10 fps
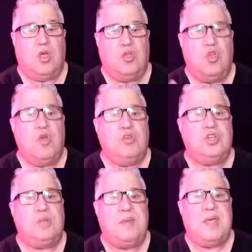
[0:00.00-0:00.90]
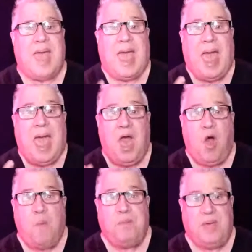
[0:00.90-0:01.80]
you should be
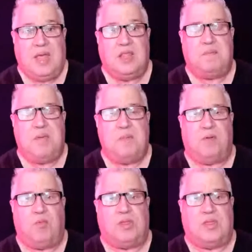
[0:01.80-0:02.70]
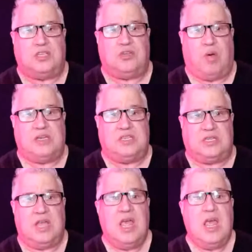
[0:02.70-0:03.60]
helping the people with these
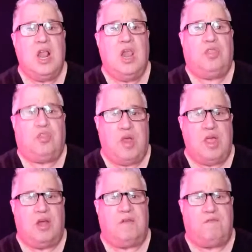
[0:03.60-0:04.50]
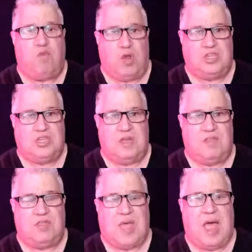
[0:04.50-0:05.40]
questions.
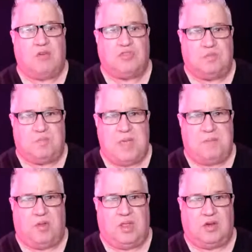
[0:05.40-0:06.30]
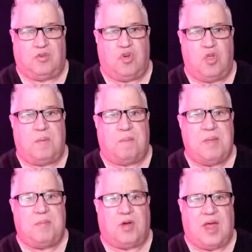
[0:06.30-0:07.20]
347,000 people in a group, and
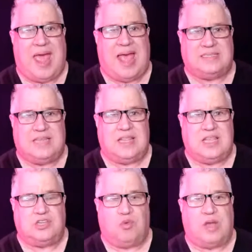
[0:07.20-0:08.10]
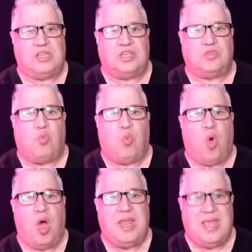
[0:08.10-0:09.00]
people are asking these questions.
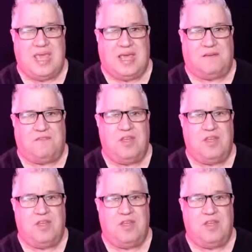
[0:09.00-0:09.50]
What if?